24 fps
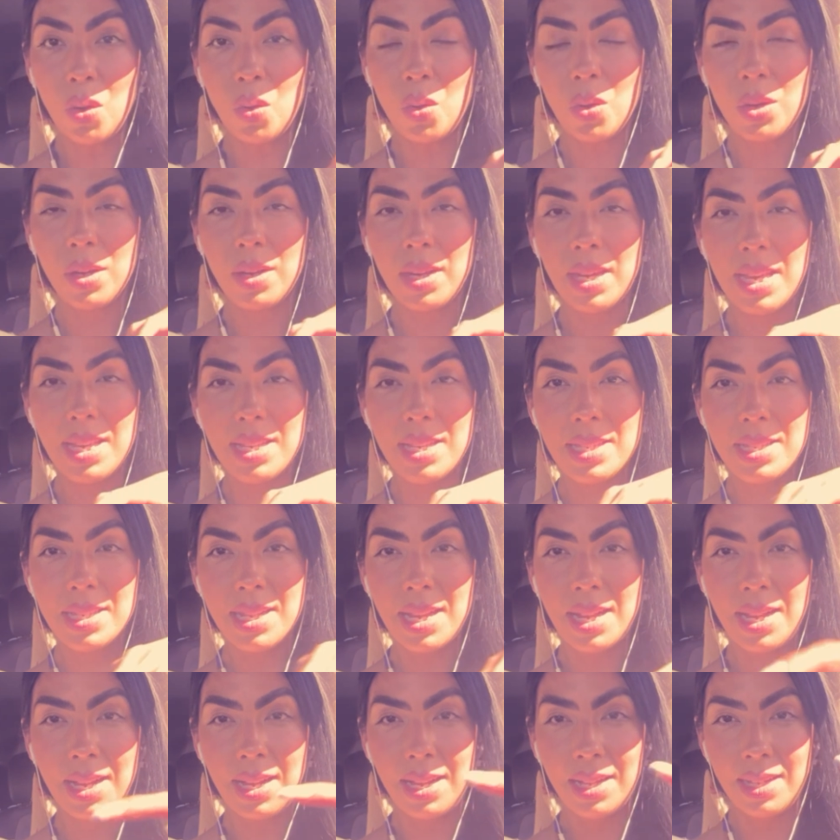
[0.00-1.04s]
or it's
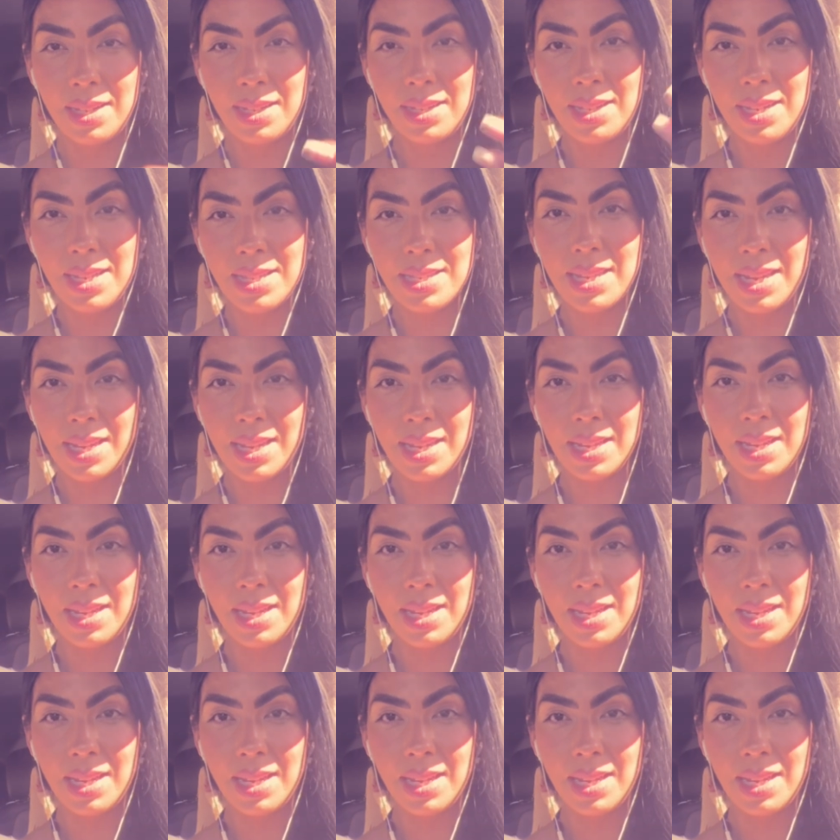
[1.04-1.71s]
like